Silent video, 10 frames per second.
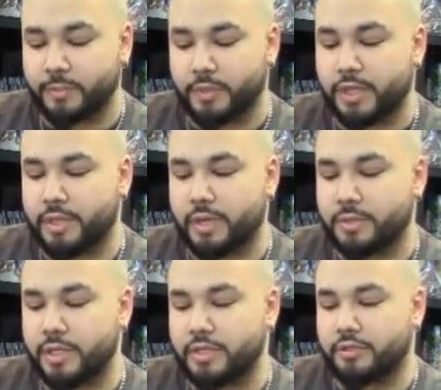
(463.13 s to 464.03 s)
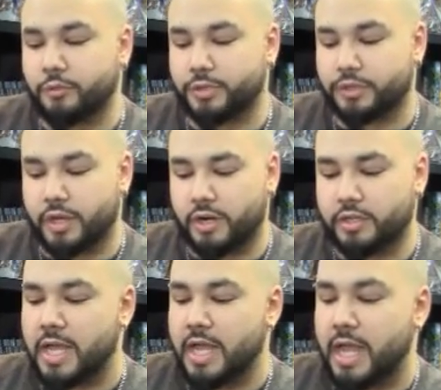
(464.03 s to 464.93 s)
but wwe
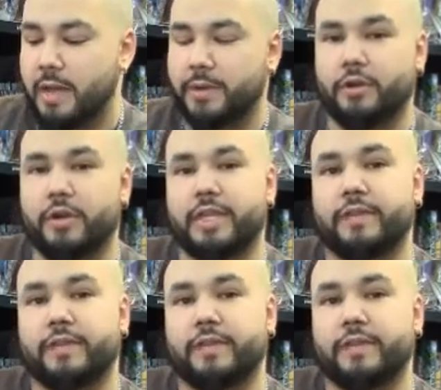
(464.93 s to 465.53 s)
superstars i'm going to go ahead